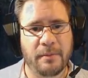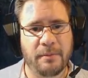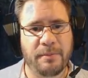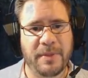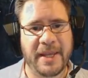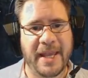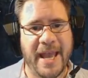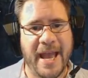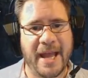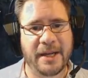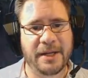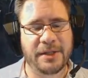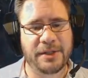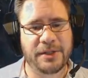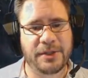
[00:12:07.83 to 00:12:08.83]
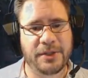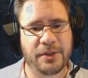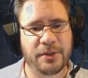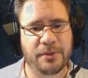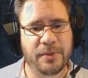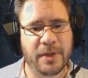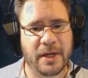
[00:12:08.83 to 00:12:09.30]
be added
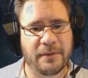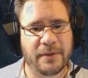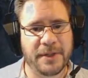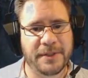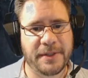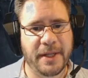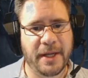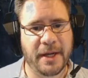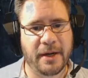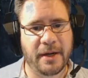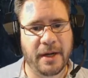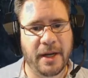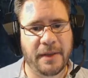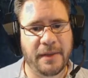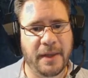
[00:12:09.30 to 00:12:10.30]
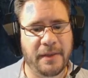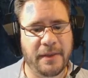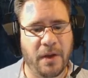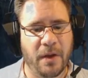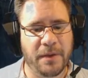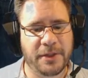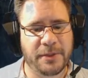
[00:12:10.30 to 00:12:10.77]
to whatever is there, and then
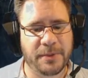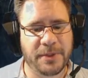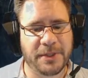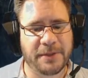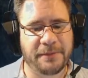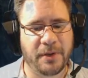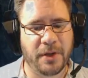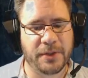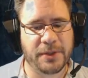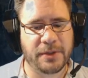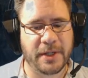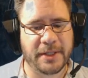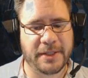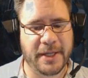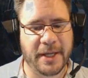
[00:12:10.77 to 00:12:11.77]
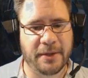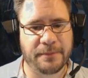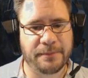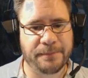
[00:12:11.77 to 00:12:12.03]
all this will just fall straight down.